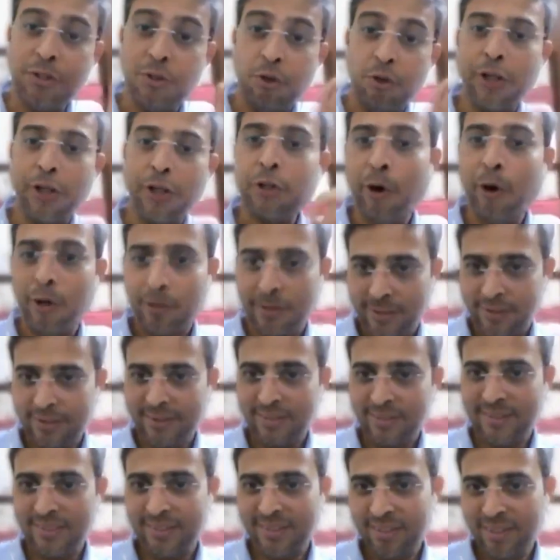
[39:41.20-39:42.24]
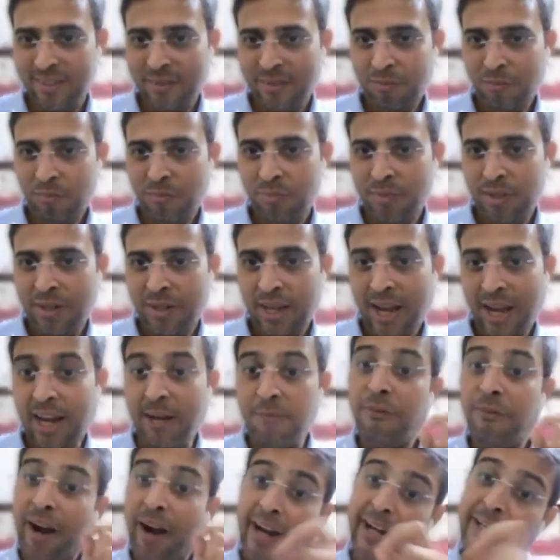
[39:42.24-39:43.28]
What was your thought?
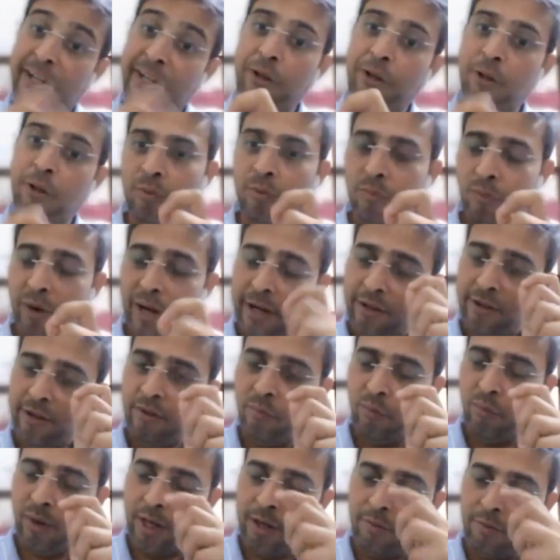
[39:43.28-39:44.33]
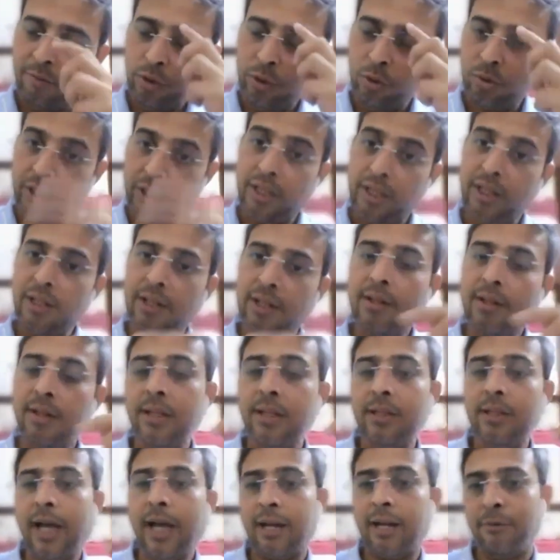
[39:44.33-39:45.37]
And why would you
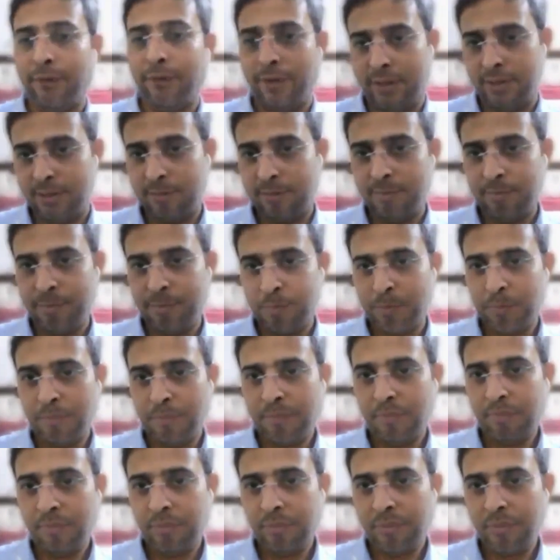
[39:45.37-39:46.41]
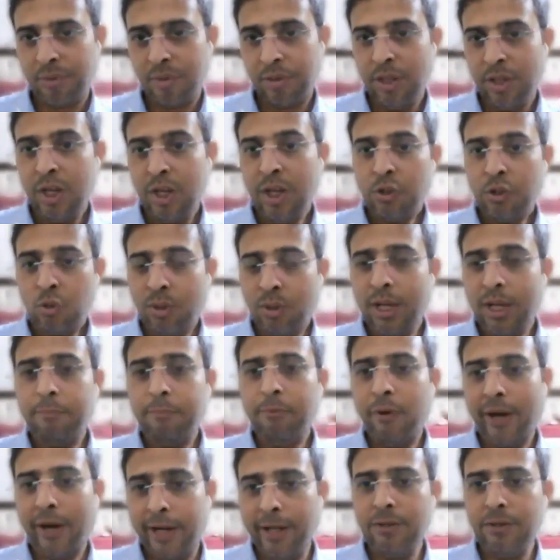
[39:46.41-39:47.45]
think in that ways?
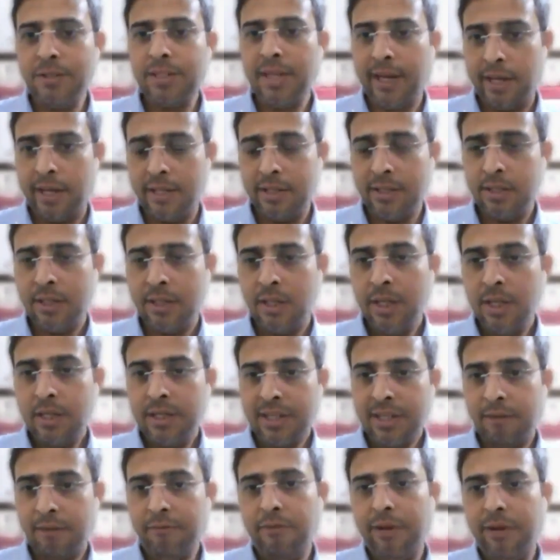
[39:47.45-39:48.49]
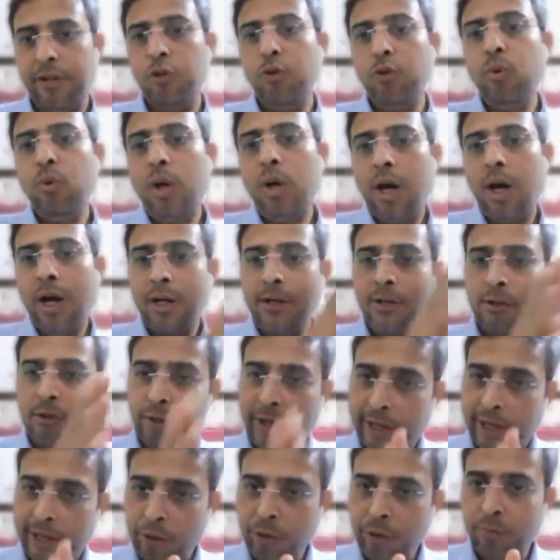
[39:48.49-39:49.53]
So what I'm trying to say is somewhere you
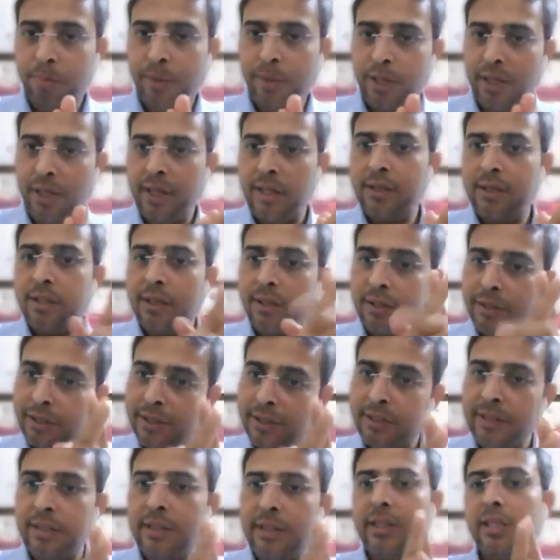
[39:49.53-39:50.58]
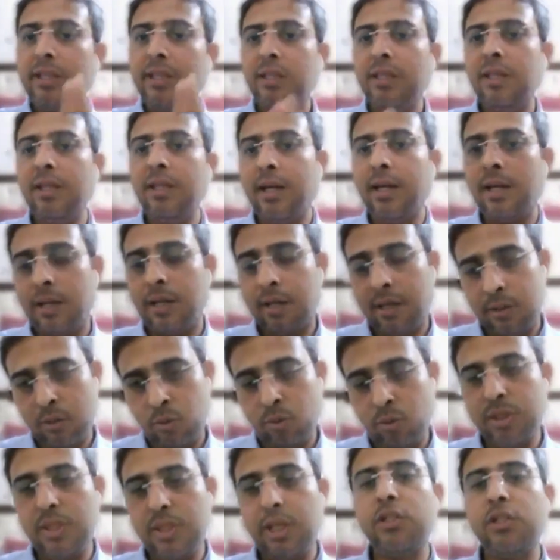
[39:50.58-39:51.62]
are trying to bring in the critical thinking
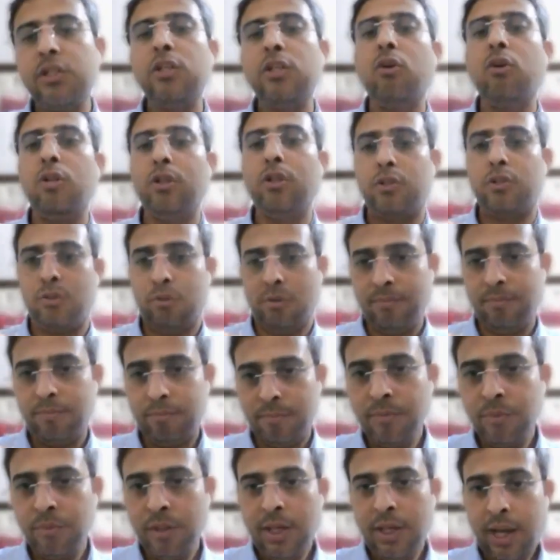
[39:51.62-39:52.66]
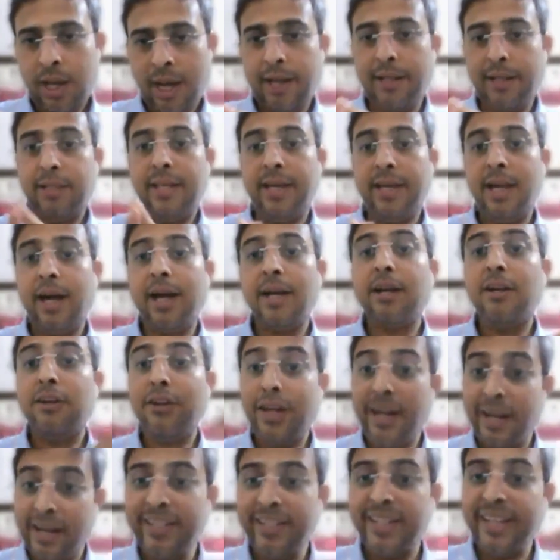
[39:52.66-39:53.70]
association also, and
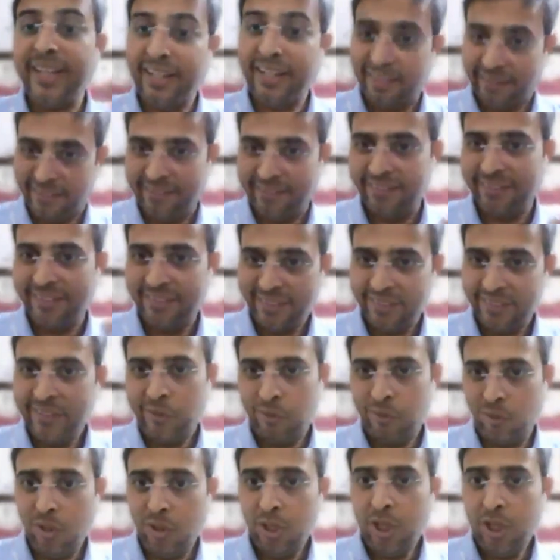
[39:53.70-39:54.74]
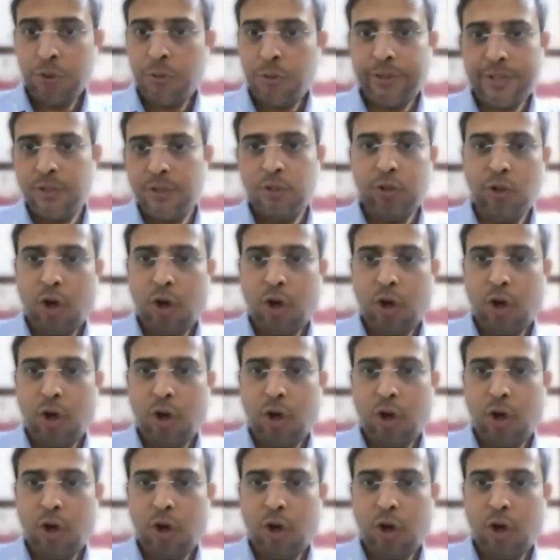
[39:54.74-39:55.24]
they are creating it. So